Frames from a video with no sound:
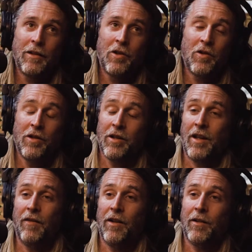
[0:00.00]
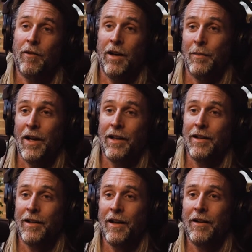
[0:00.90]
you should just give this away, mate,
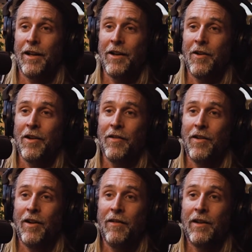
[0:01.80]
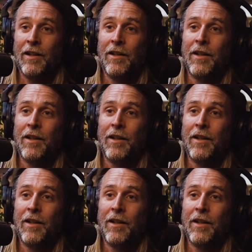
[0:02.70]
and go get a 9-to-5.